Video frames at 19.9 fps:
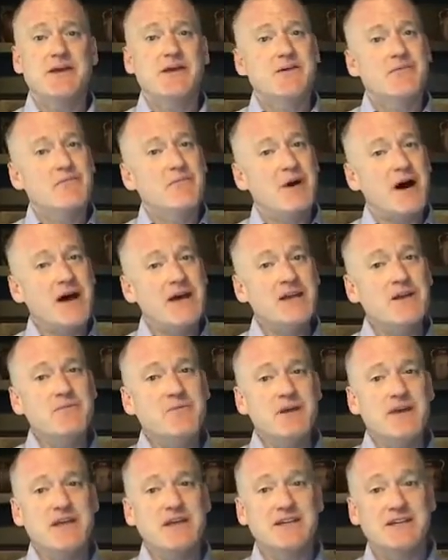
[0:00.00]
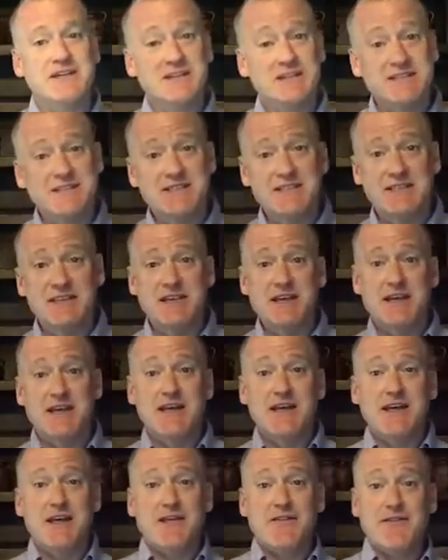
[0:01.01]
My opinion is
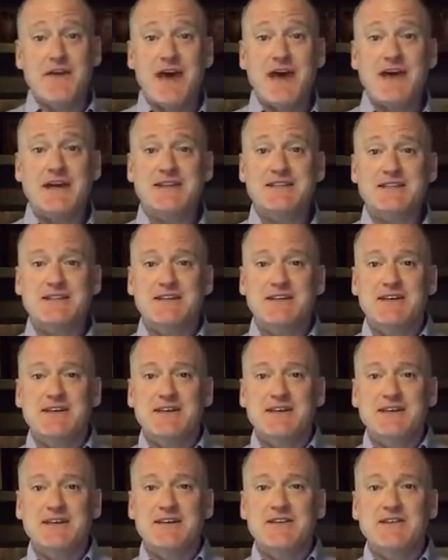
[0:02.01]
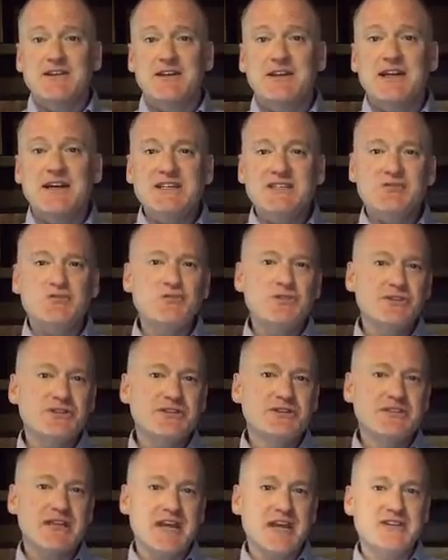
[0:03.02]
that the less real
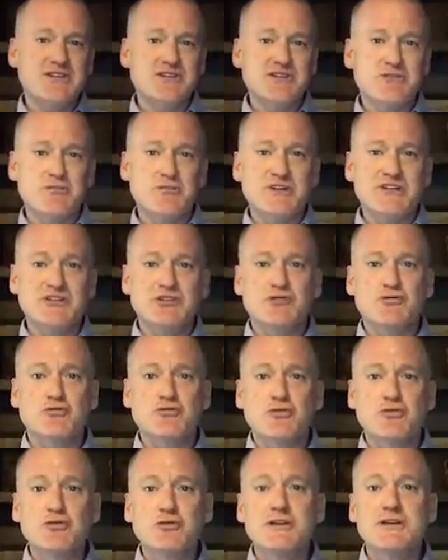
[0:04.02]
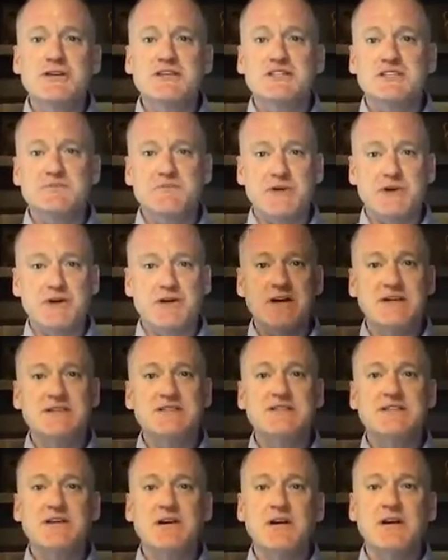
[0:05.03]
danger we truly experience
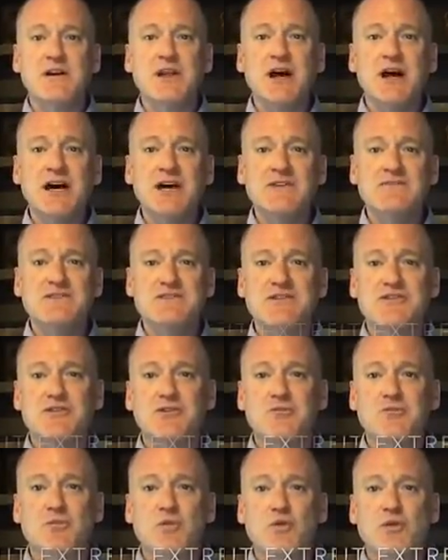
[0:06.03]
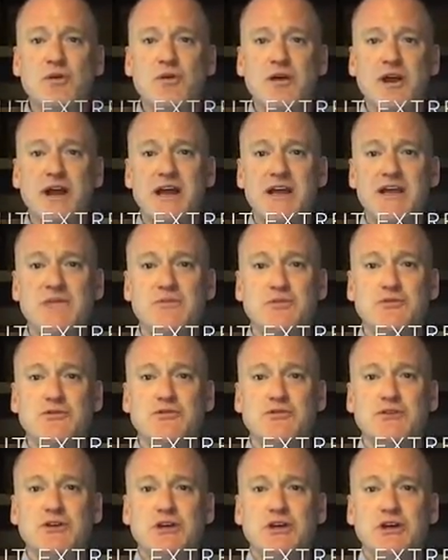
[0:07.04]
in our lives, the more
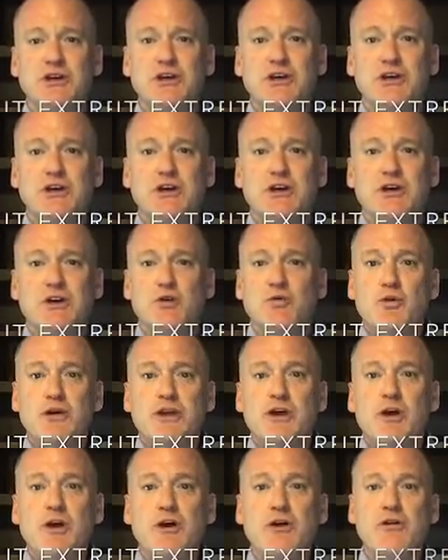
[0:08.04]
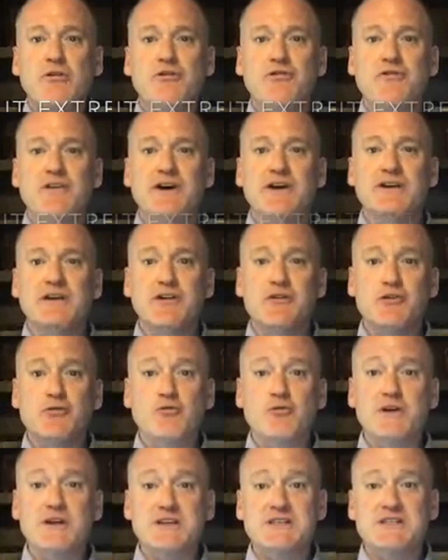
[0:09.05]
able we are to find other
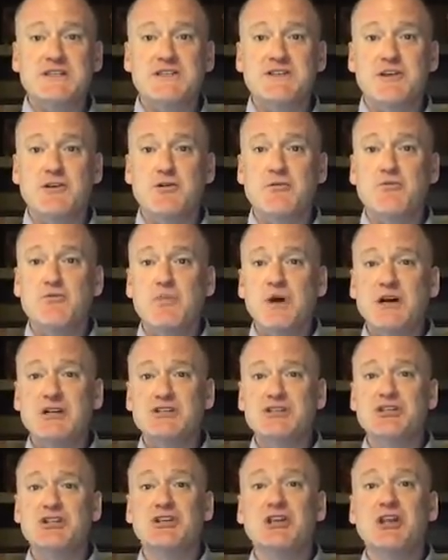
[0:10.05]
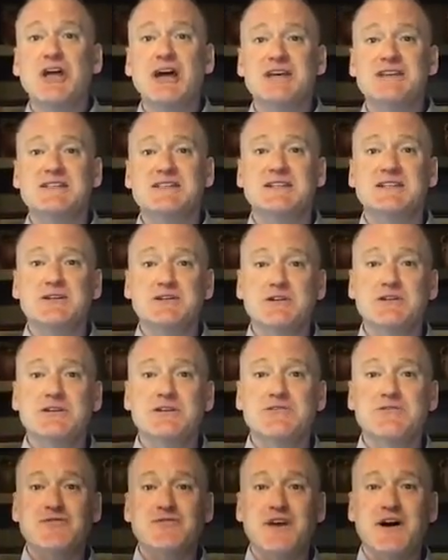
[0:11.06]
risks that are much less clearly
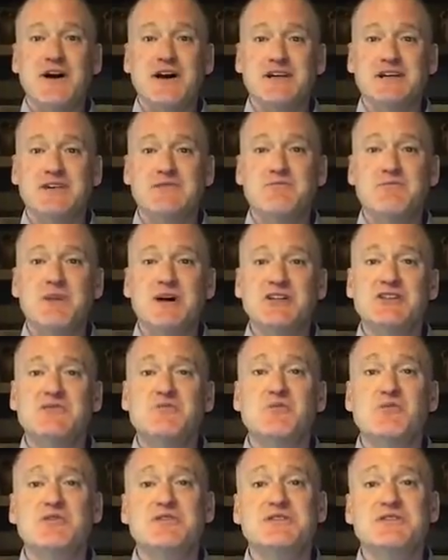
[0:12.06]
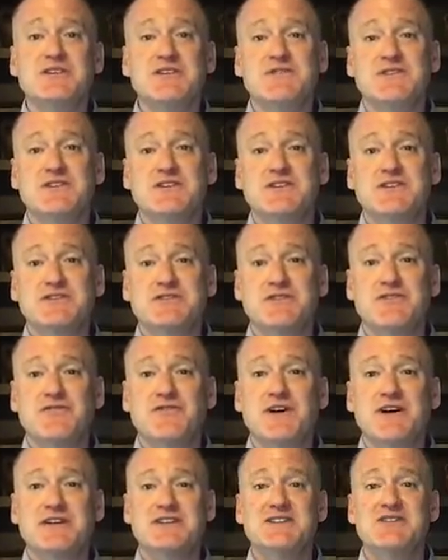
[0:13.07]
defined and much more difficult to
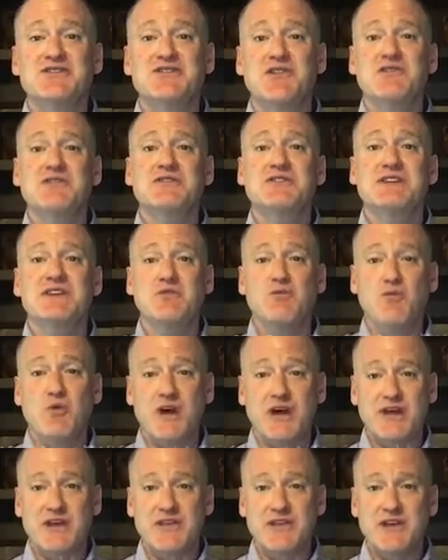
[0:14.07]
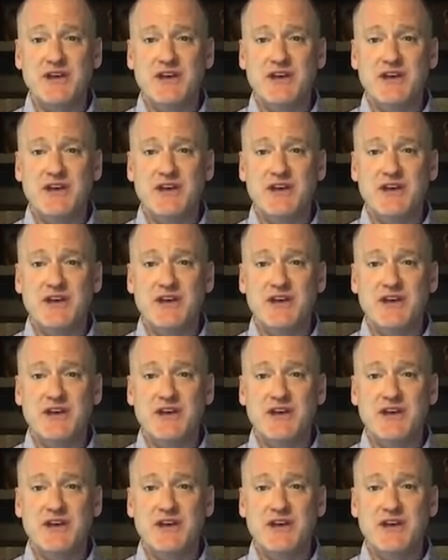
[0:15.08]
find certainty with.